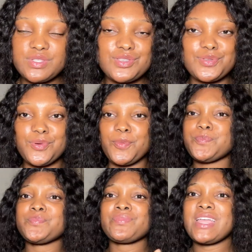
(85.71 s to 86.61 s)
So
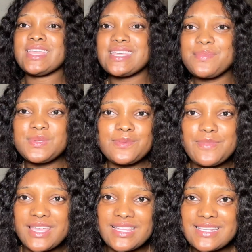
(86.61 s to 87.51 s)
he keeps
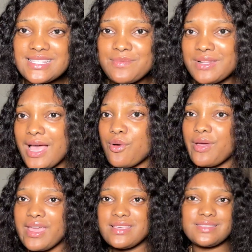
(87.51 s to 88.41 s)
making it seem like,
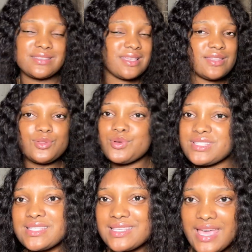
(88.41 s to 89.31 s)
okay, he knows
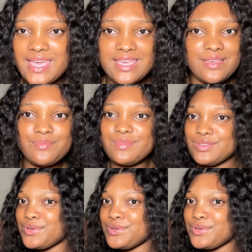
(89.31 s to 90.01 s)
his game.